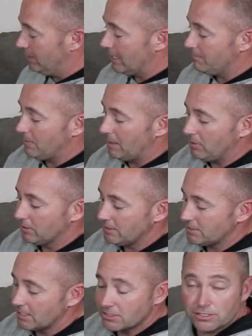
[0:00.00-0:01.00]
And then I bought
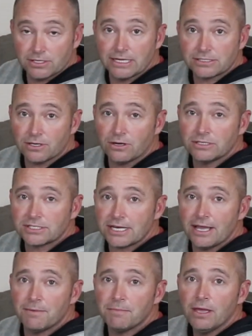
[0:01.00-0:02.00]
this extra large
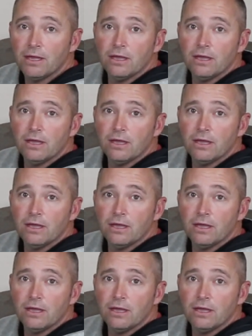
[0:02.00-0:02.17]
stamp,